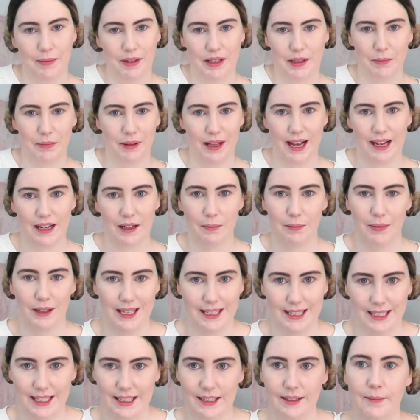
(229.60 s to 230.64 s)
in the black
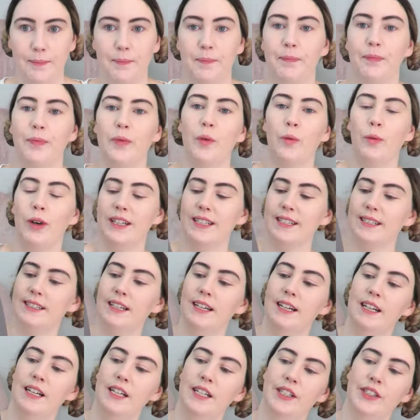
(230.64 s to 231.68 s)
plastic ones.
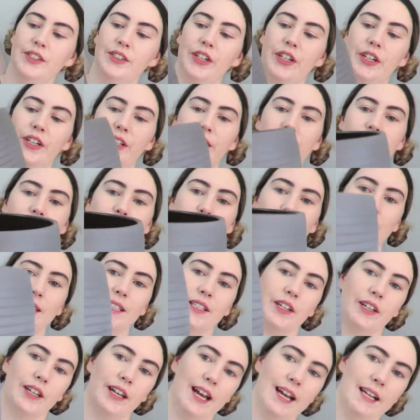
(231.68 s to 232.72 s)
So this one's
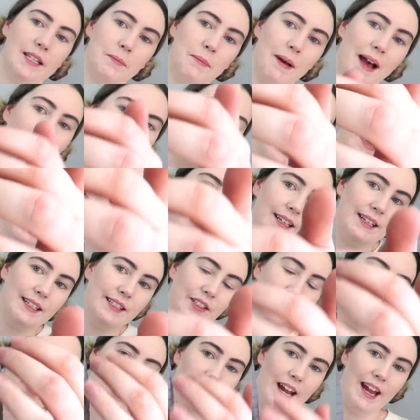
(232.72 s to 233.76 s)
got a nice pattern.
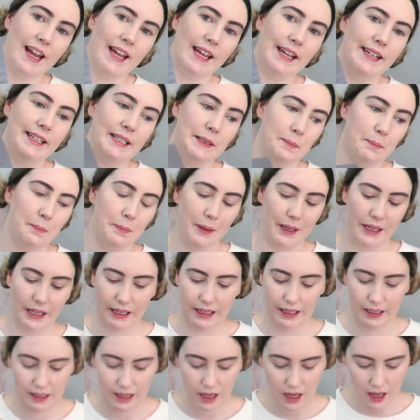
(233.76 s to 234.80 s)
It's grey, it's
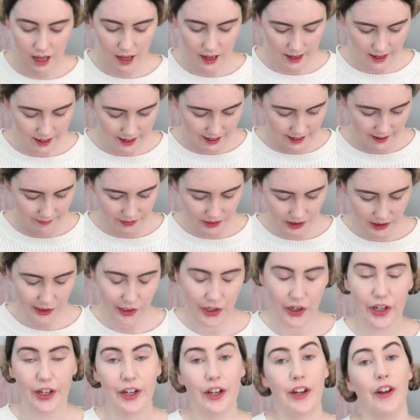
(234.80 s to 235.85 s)
big. I have a
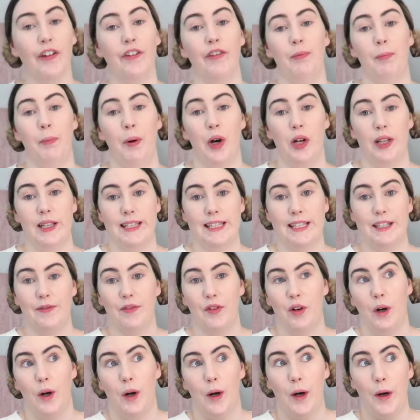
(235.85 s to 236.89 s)
lot of pots
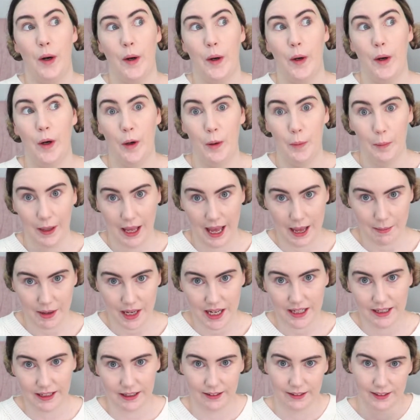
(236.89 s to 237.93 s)
from
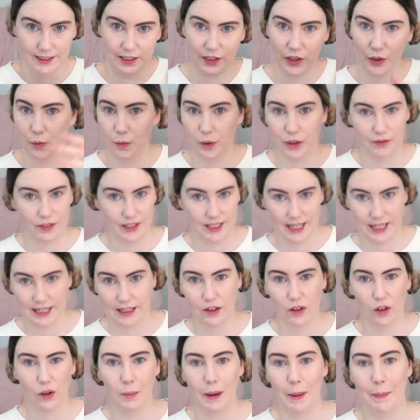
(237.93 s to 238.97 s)
Kmart, as you would have seen in
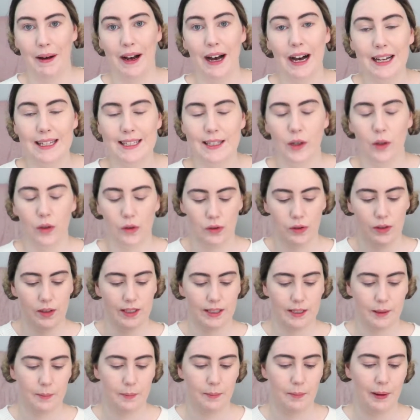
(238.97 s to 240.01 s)
all my past
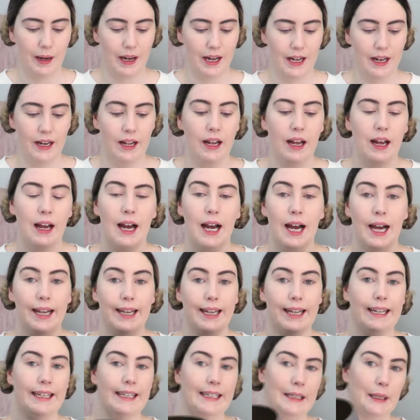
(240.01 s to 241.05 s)
hauls, but I
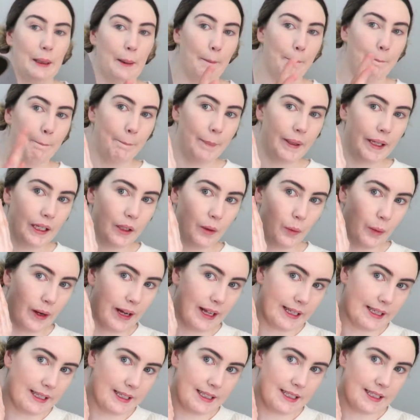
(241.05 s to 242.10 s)
need bigger
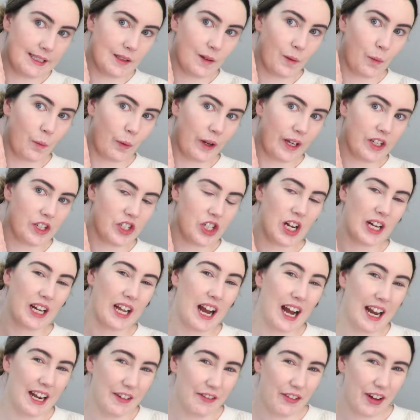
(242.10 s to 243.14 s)
ones, which are
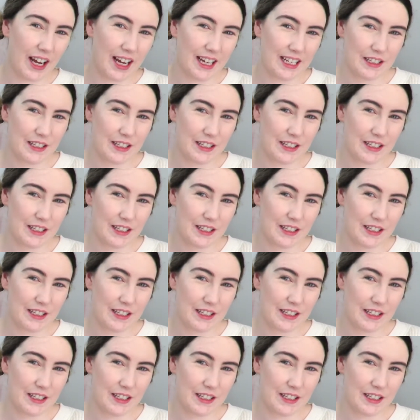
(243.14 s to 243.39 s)
kind of hard